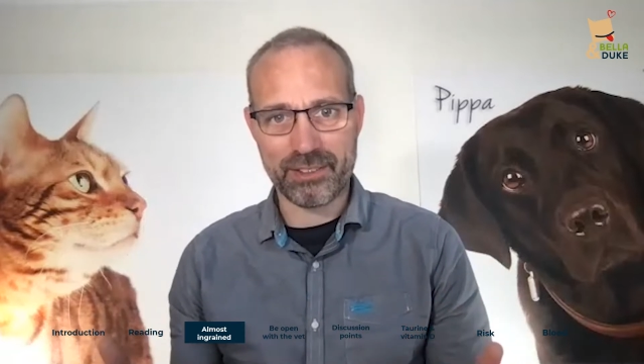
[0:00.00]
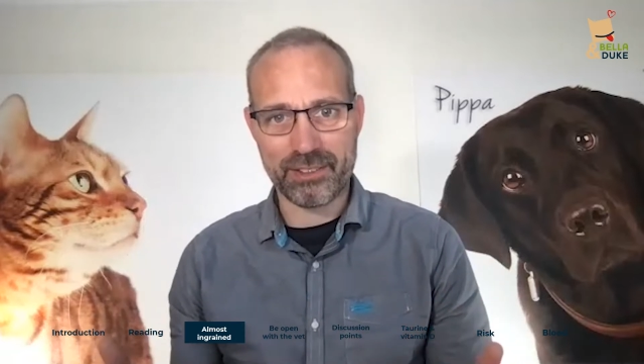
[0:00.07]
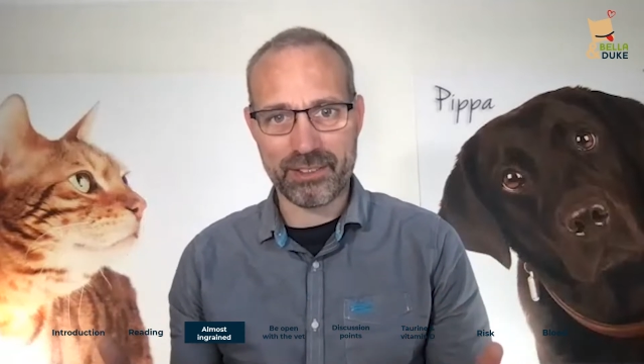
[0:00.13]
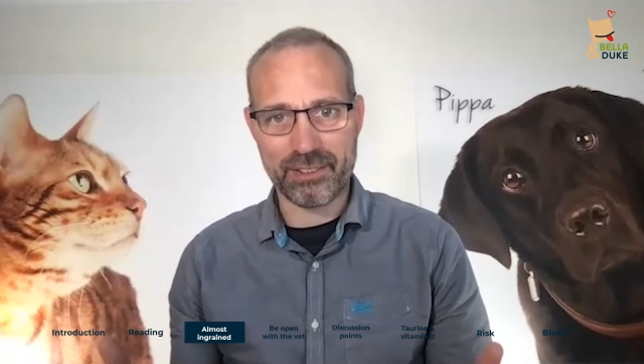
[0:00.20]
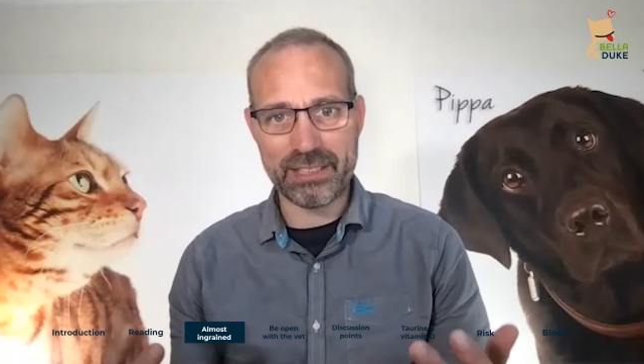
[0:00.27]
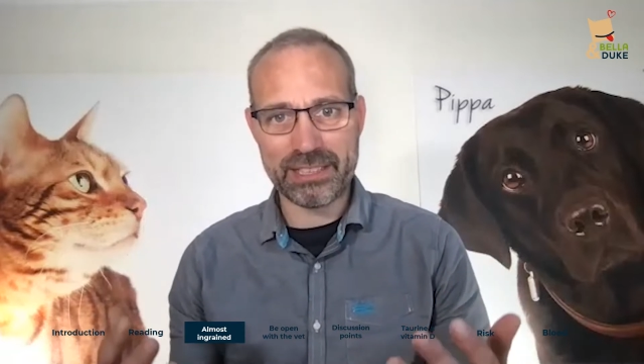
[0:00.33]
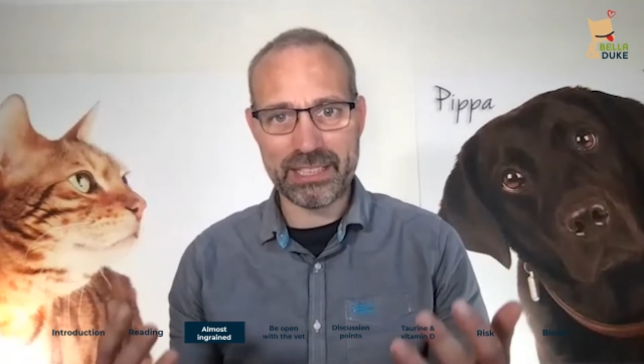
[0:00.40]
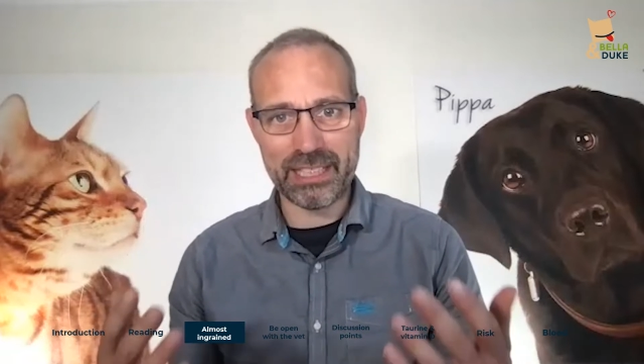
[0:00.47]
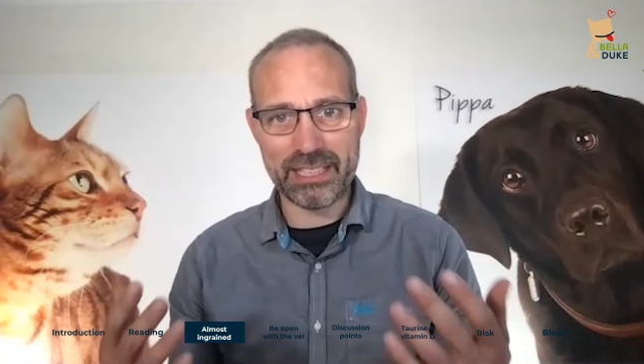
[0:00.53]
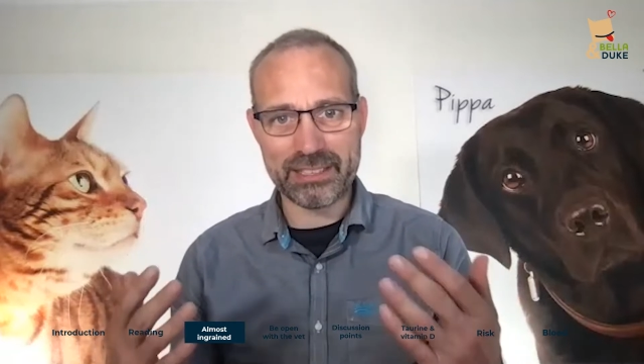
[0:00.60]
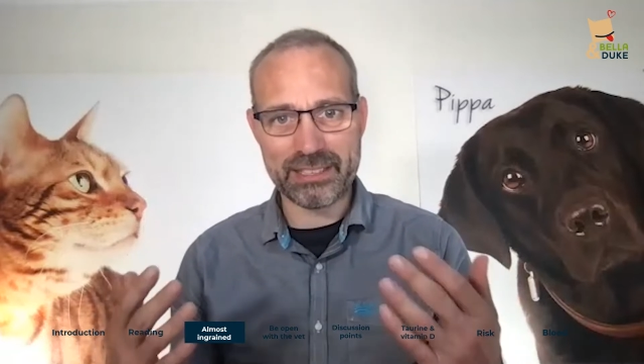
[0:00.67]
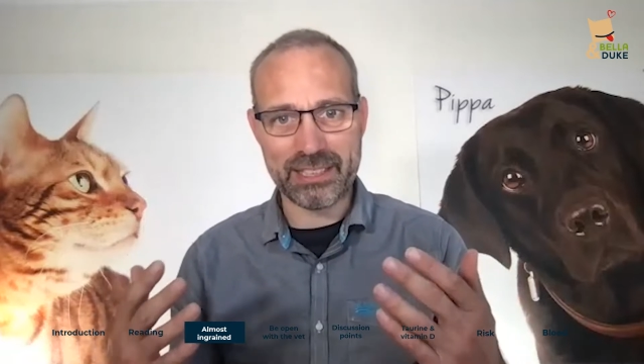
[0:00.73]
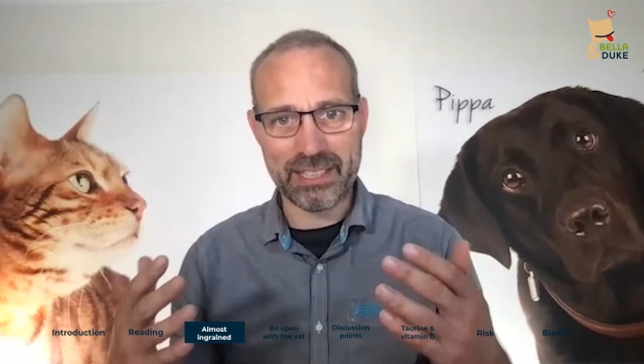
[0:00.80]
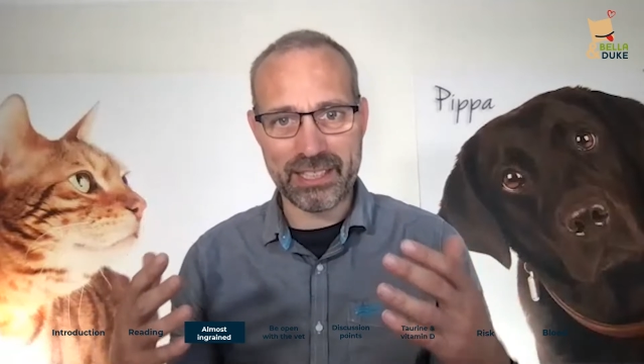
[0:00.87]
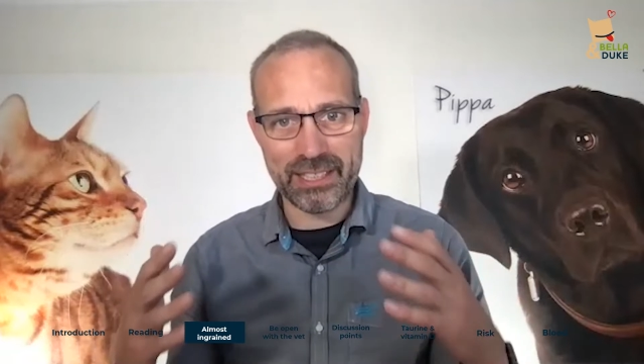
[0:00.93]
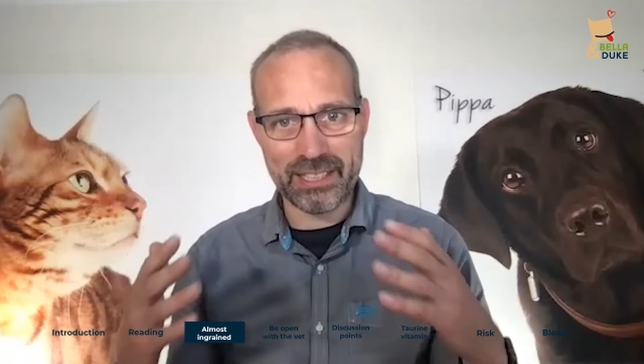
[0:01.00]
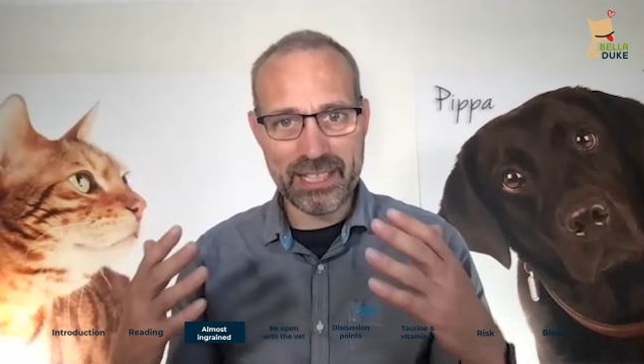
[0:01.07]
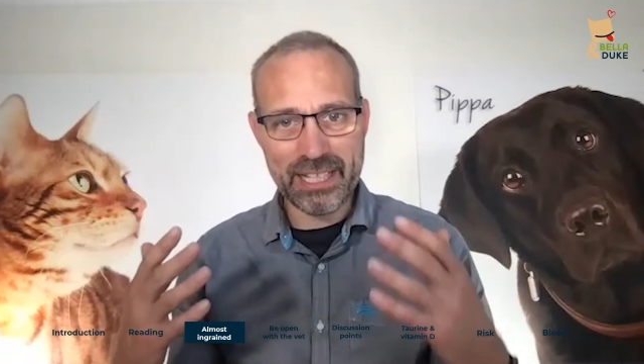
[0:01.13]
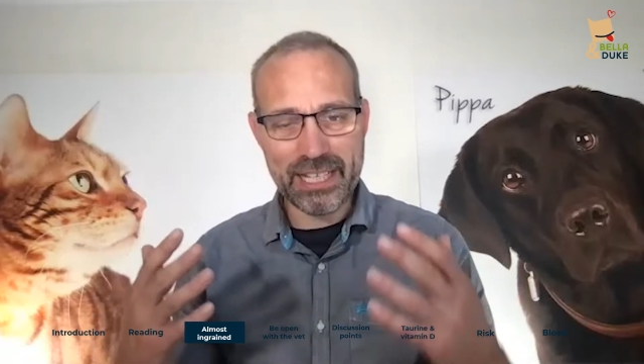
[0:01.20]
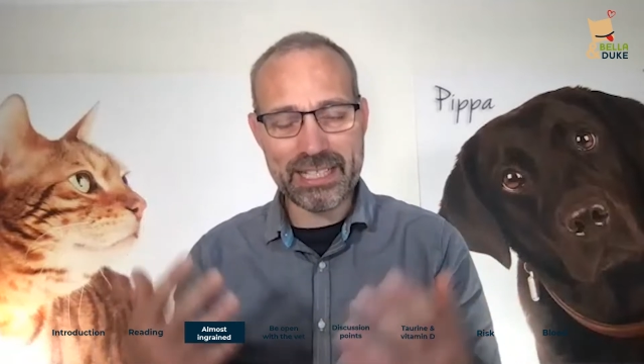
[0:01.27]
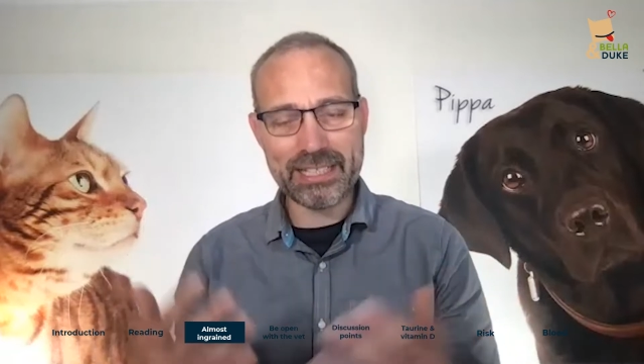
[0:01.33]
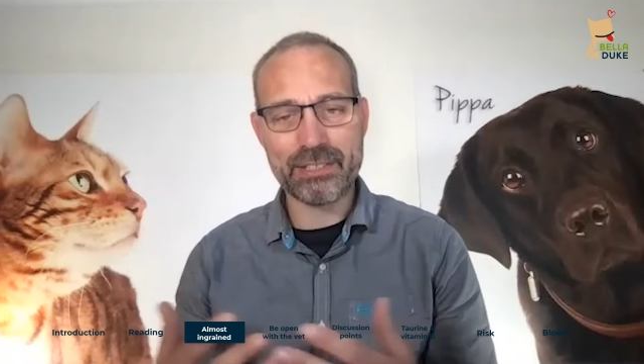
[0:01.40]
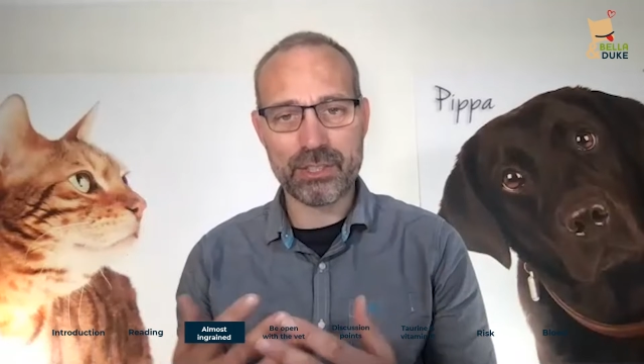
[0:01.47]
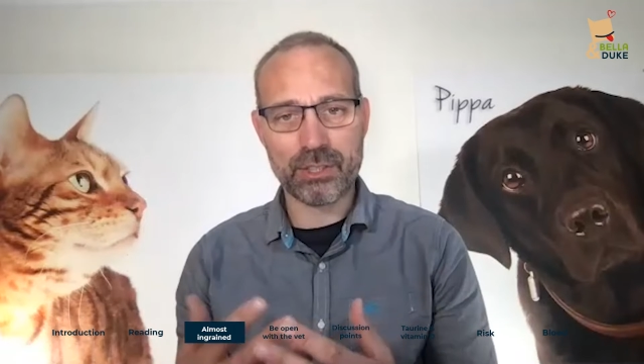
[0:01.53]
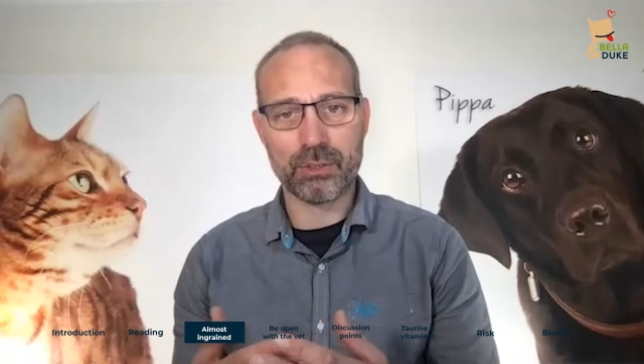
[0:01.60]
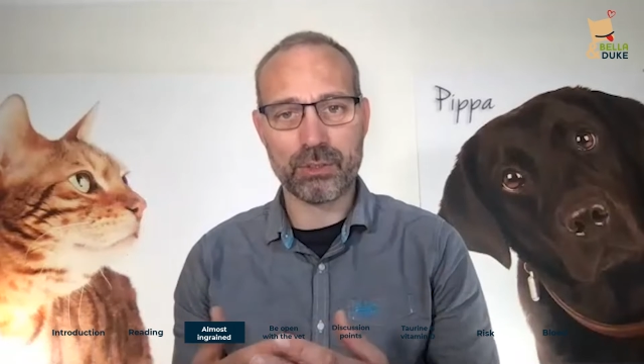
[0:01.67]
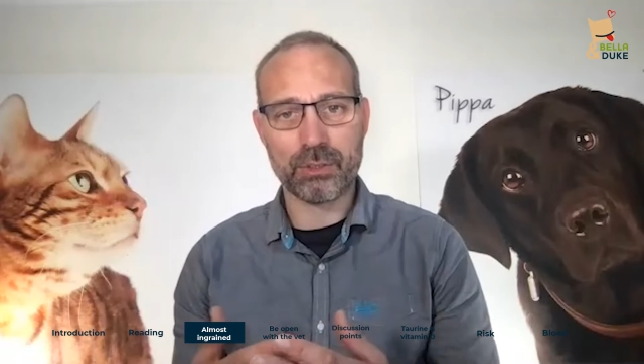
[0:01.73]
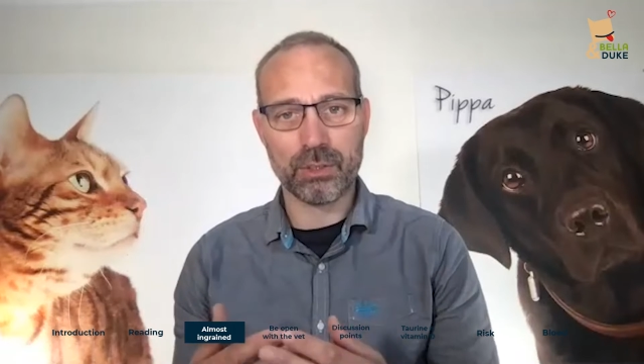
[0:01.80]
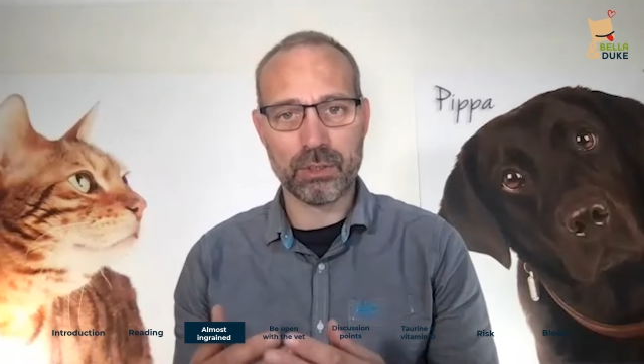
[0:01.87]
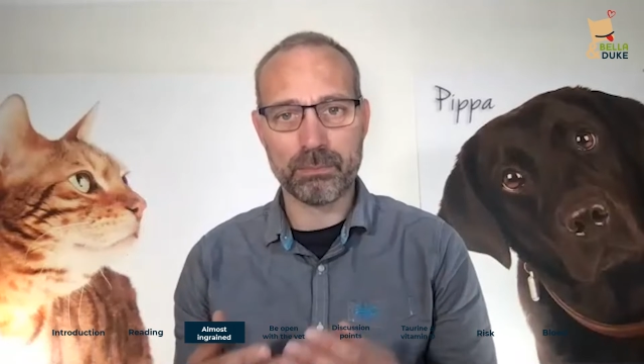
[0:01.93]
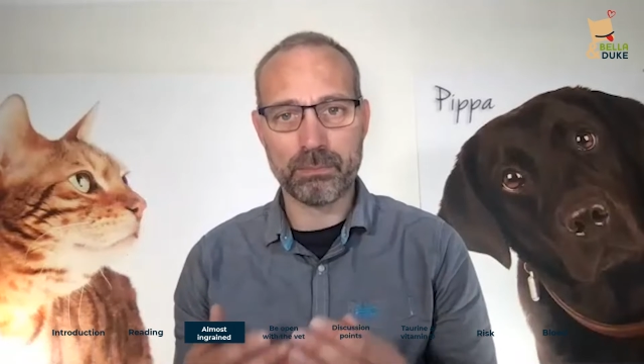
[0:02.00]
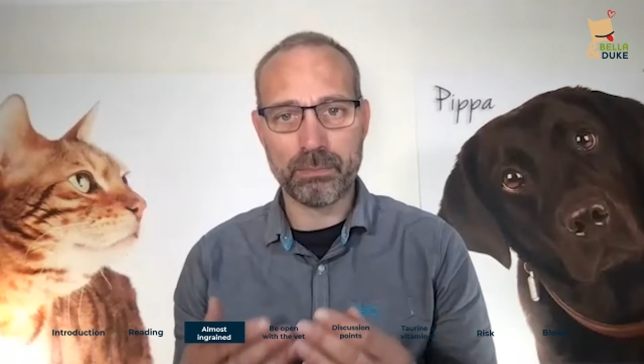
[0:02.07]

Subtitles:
It is the integral